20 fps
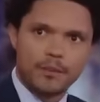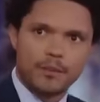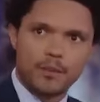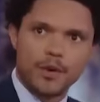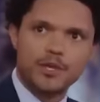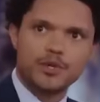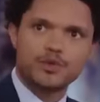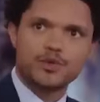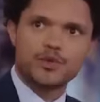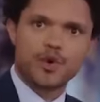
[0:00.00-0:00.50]

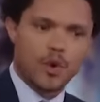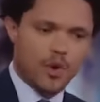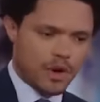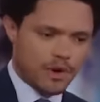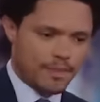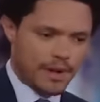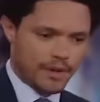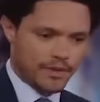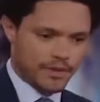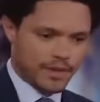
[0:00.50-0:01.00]
when you
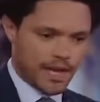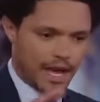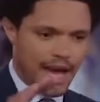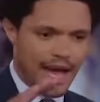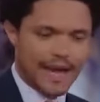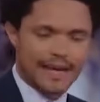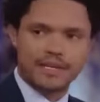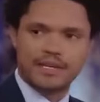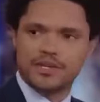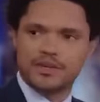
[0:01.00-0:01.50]
talk about the
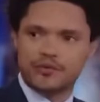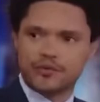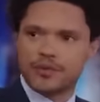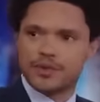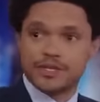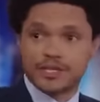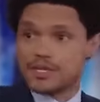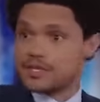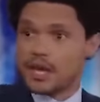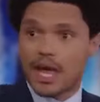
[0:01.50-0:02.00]
height
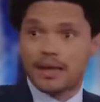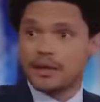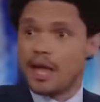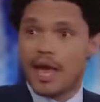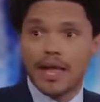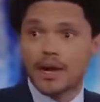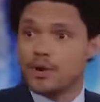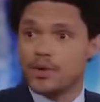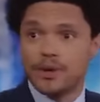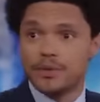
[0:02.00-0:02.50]
differences,
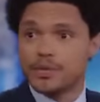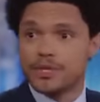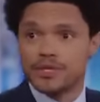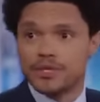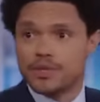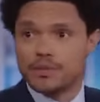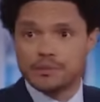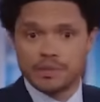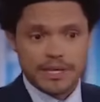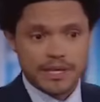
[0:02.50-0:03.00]
I agree with
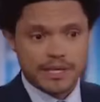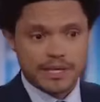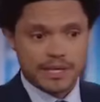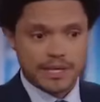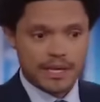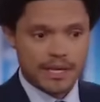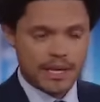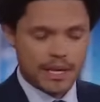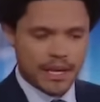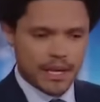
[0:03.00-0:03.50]
this
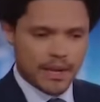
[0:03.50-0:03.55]
completely,